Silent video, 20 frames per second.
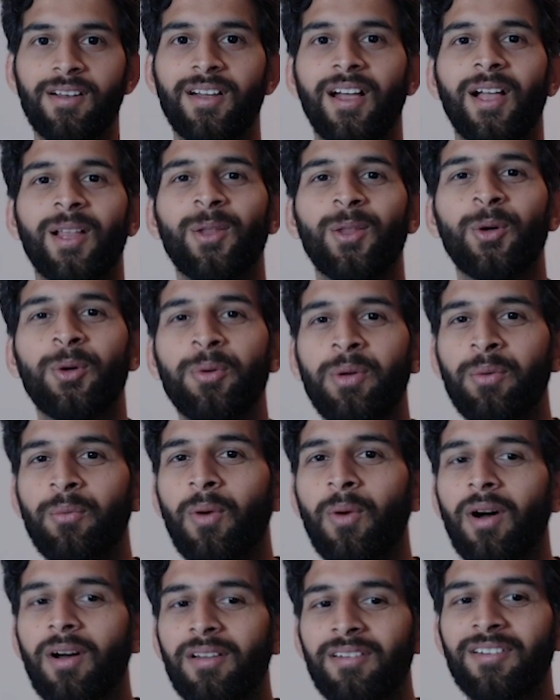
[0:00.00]
Hello
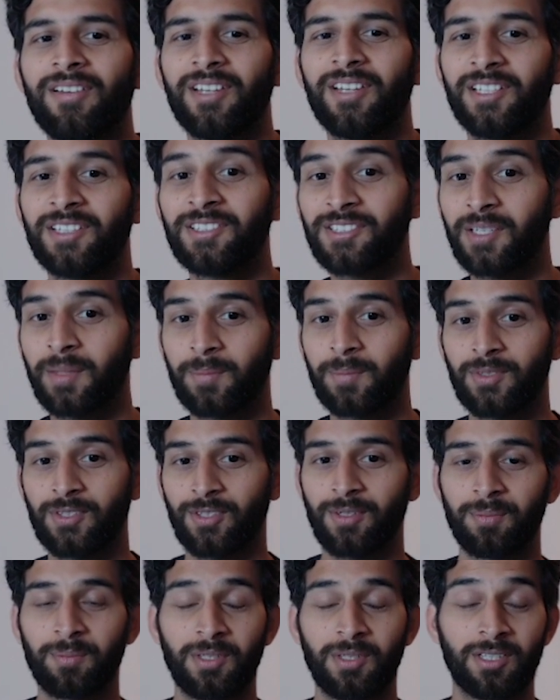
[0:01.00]
everyone, in this
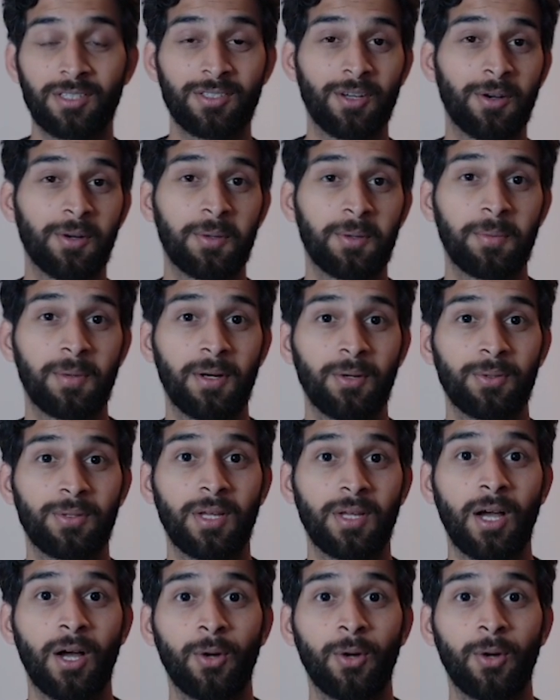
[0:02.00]
episode I'm going to talk about